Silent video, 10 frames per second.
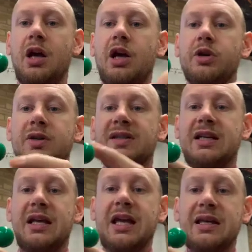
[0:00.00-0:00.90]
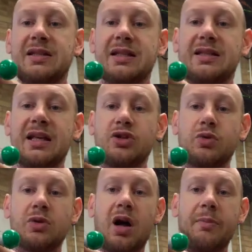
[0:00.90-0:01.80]
you can see here's this central
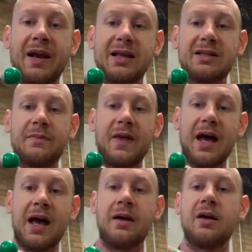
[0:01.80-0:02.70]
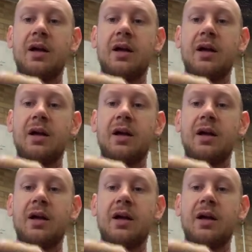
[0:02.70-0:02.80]
carbon atom there.